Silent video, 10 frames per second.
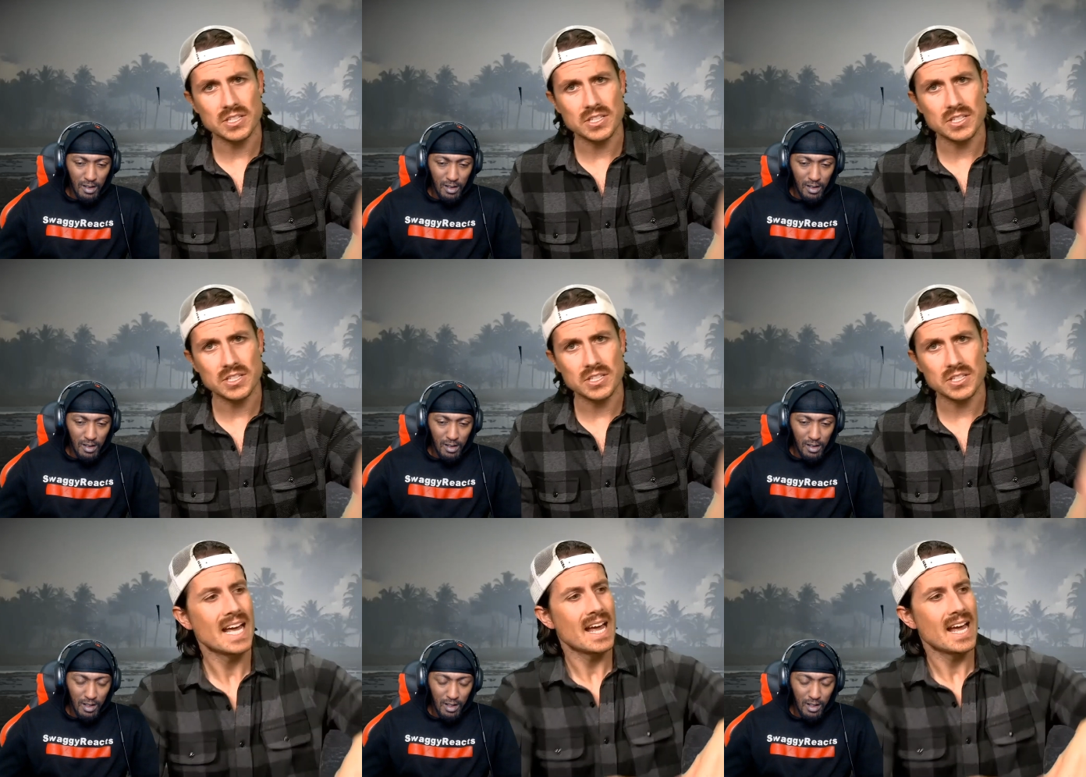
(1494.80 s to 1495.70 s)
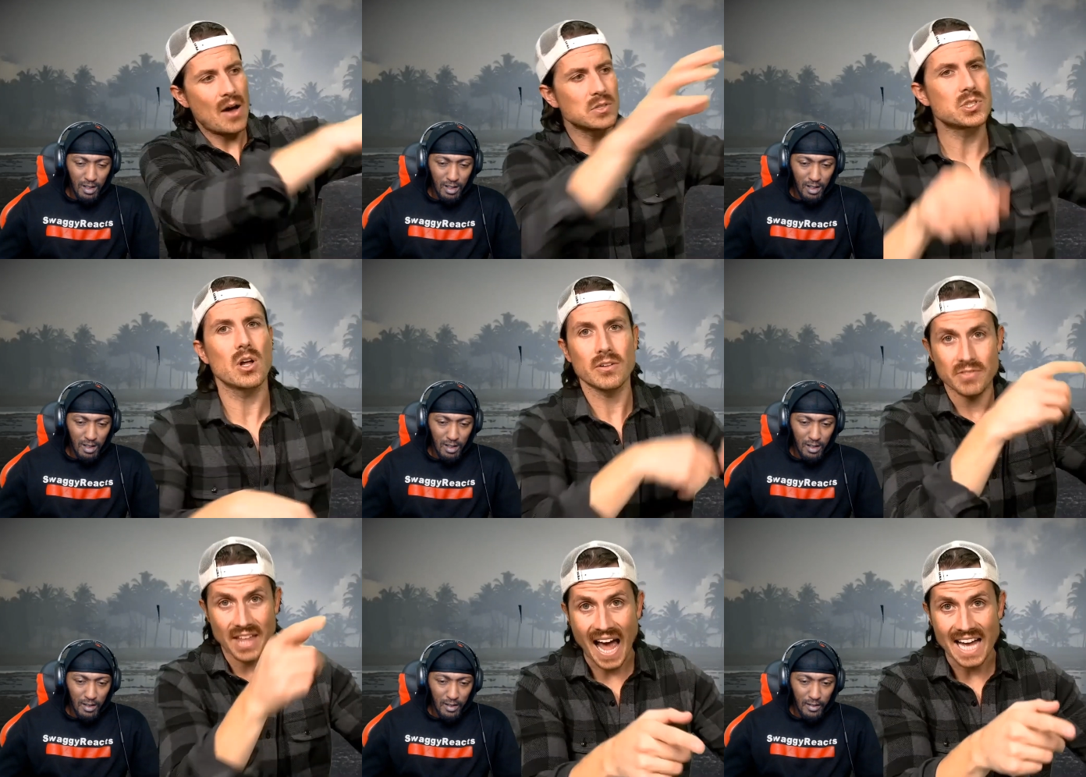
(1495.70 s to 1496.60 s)
Speaker 1: report, how does all of
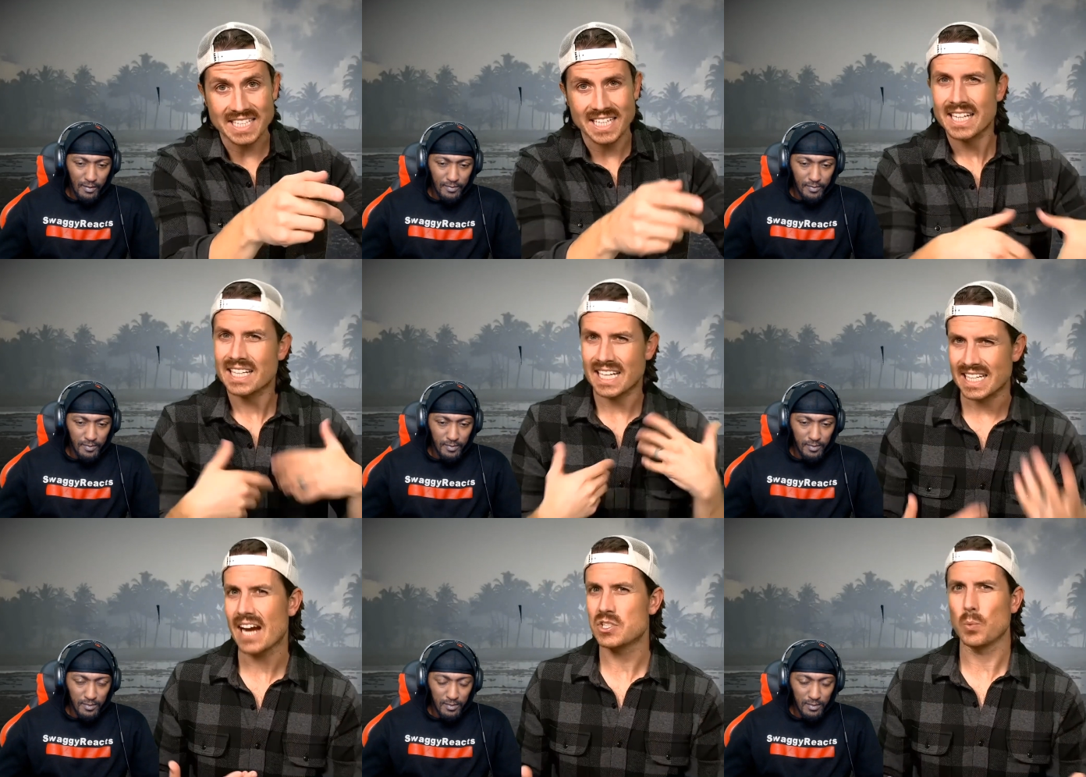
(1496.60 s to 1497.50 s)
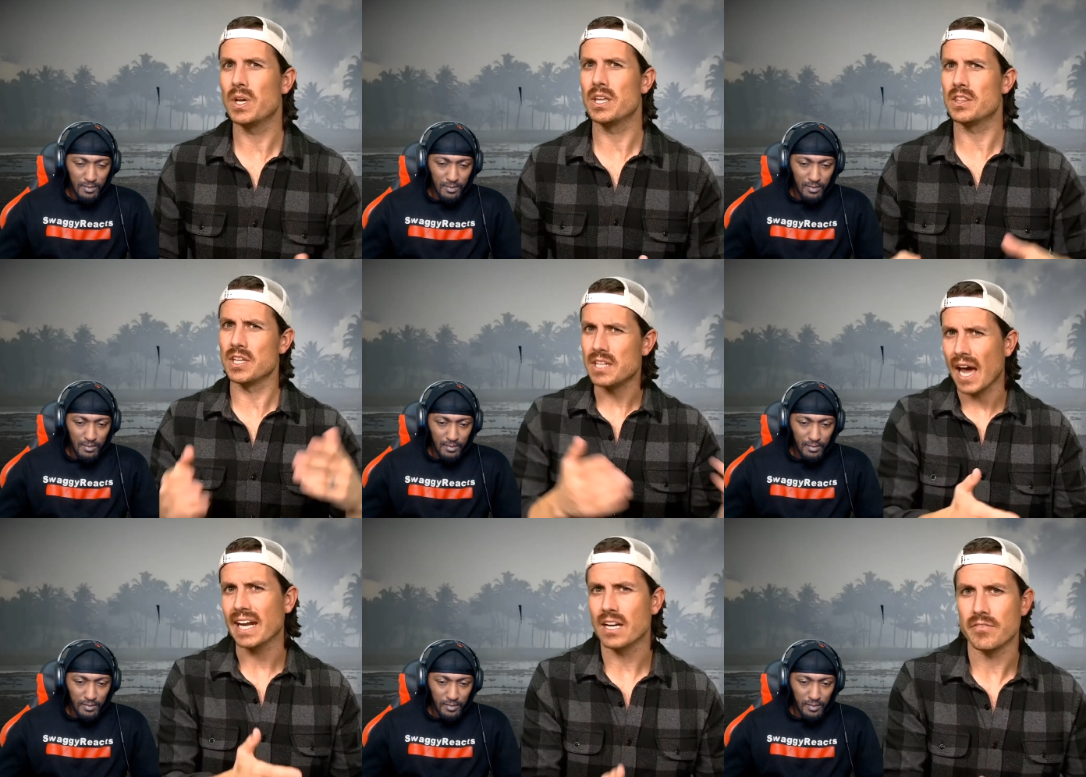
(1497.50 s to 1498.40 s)
that connect with the
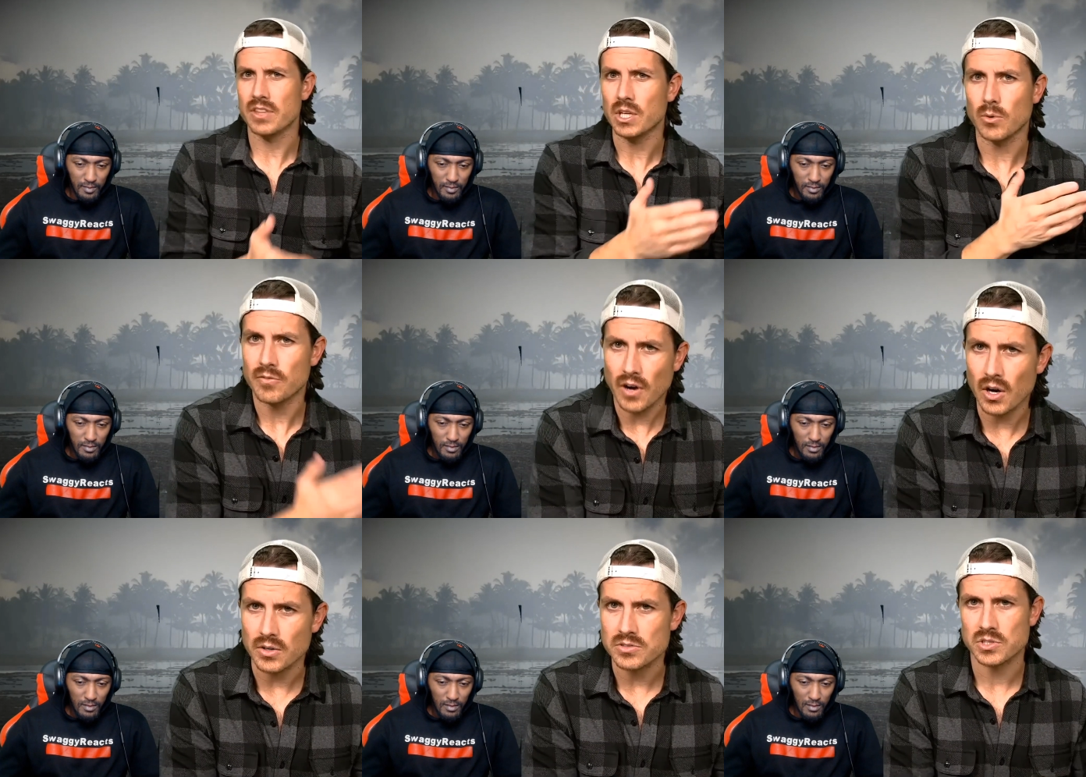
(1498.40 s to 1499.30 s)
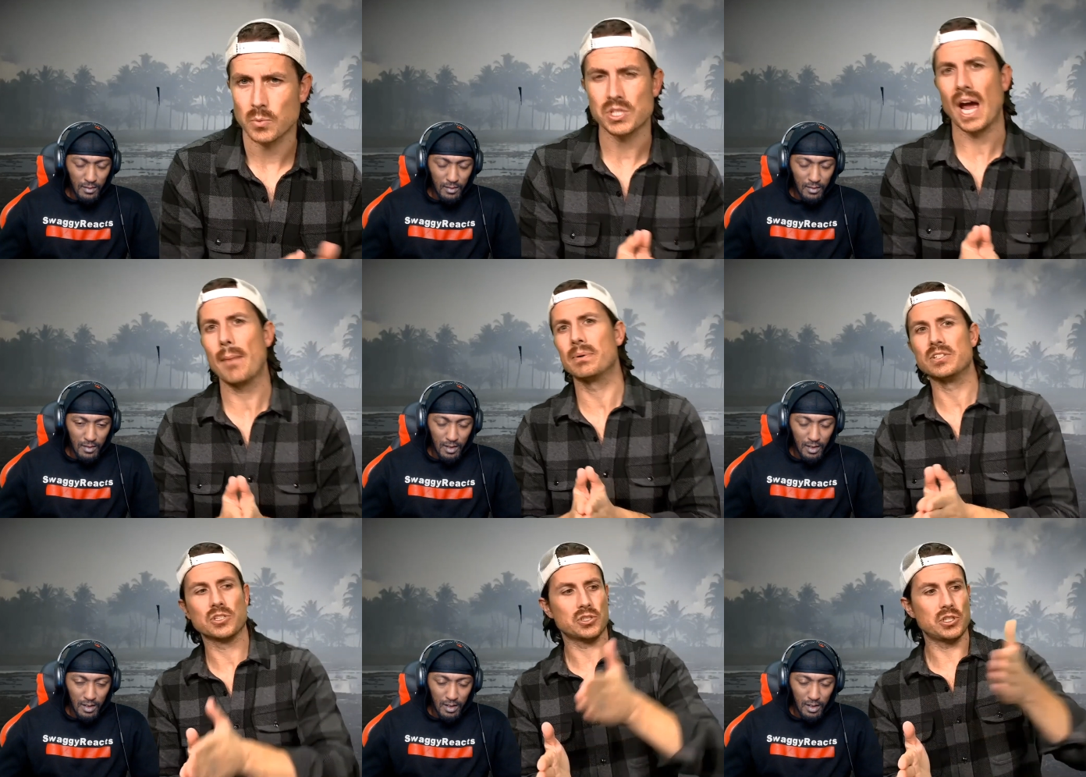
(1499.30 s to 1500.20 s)
night of the U F Os, which
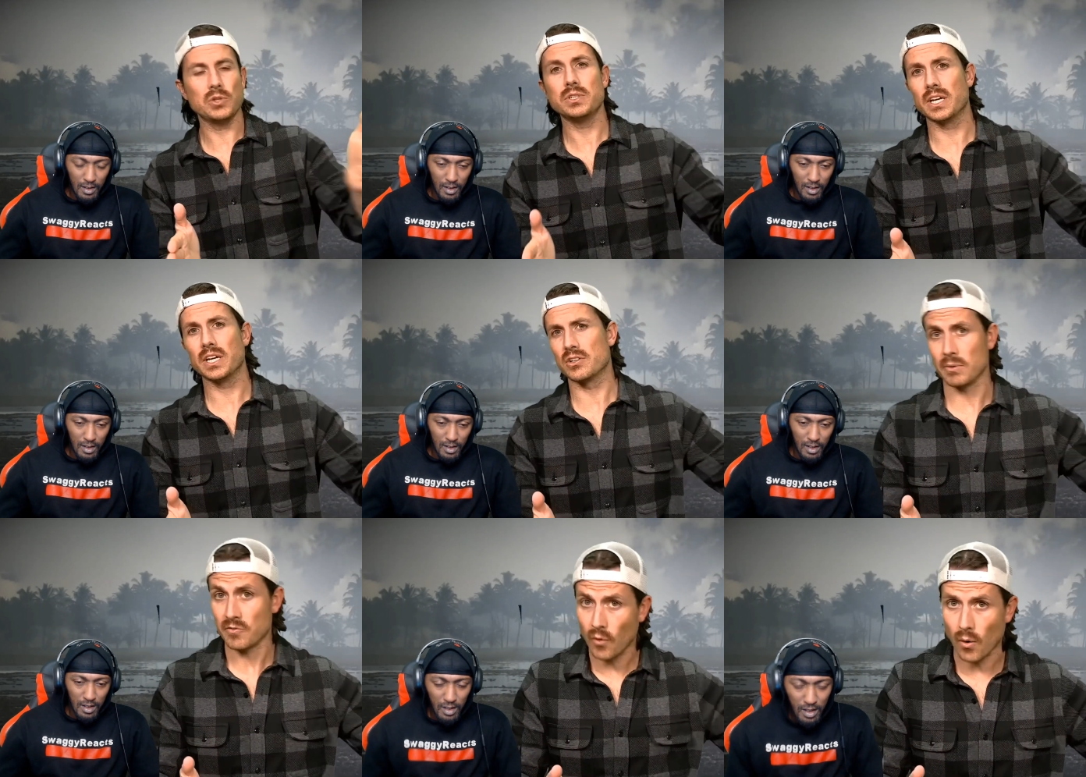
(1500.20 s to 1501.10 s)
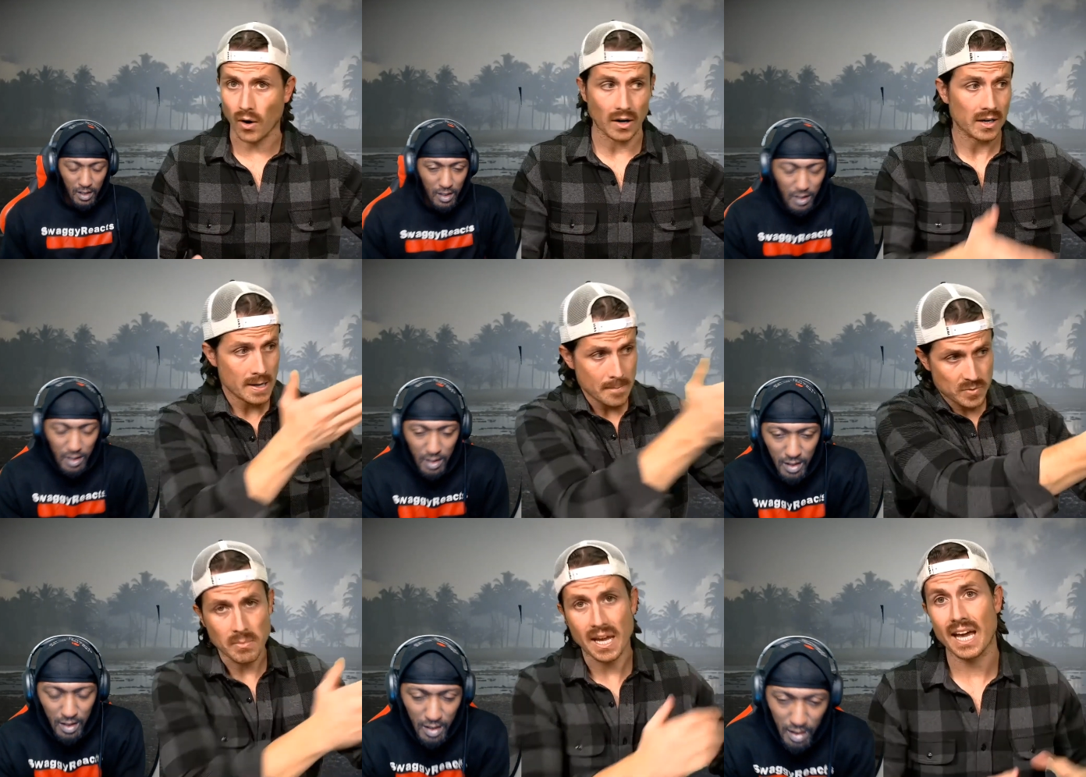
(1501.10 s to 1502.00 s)
happened two years before
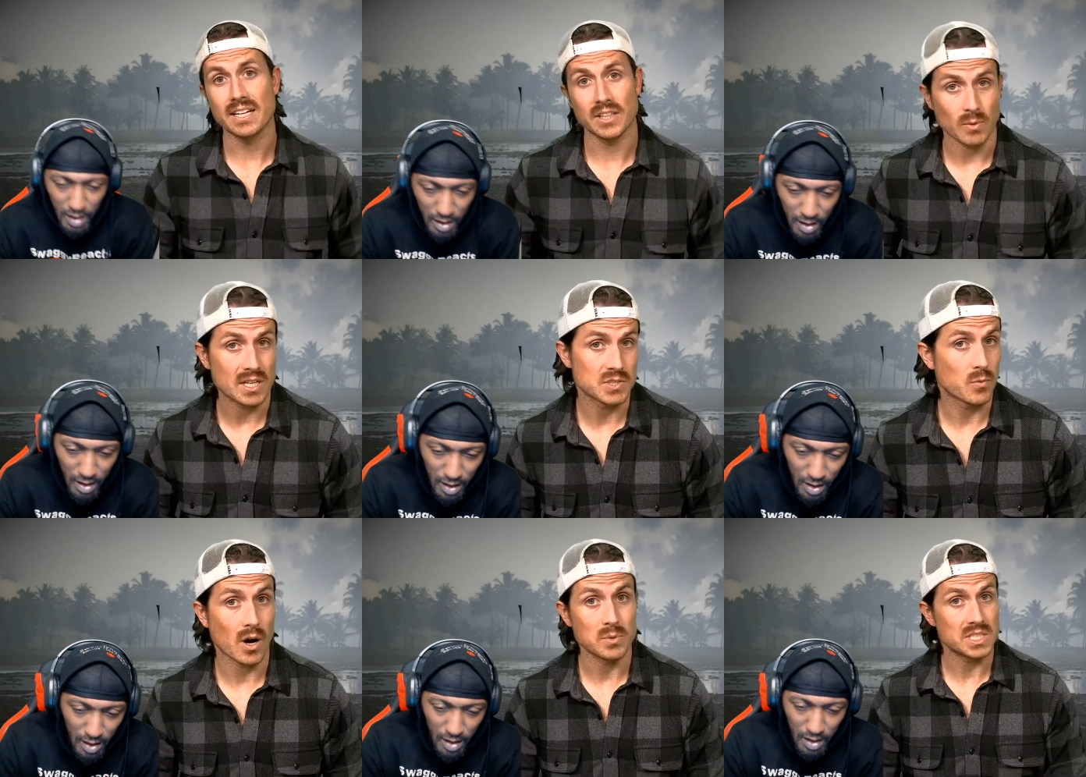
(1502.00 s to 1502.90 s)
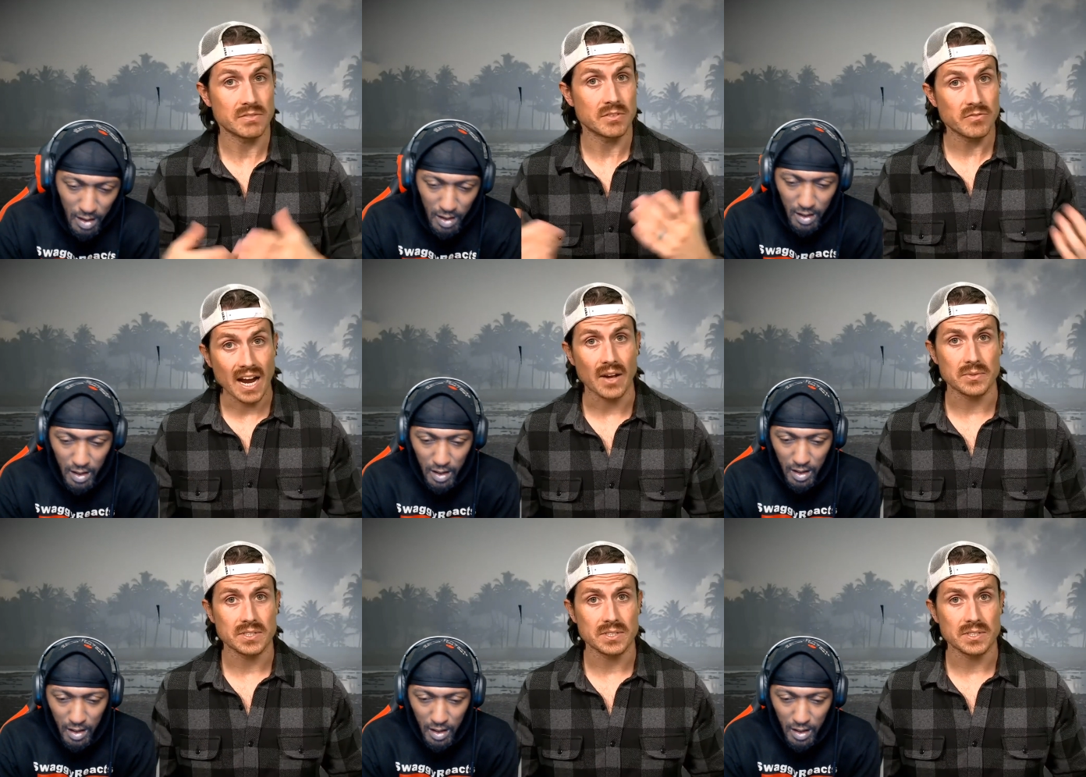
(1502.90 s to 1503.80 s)
the man in the reservoir was even found?
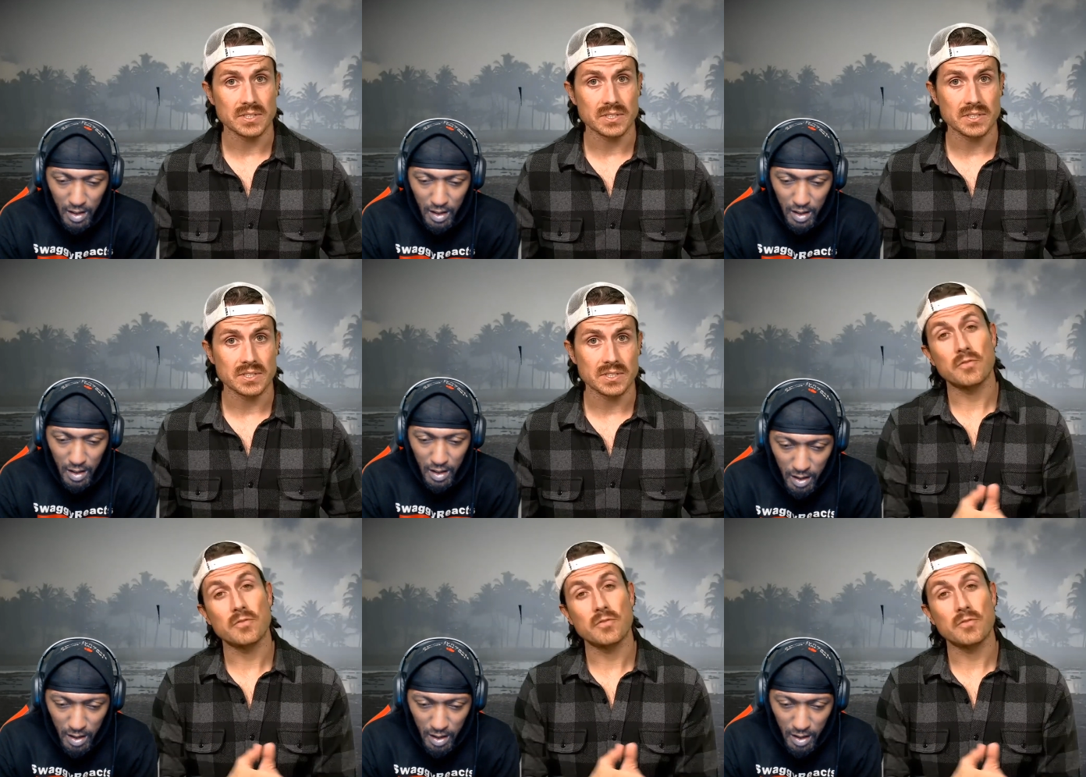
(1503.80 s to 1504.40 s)
Well,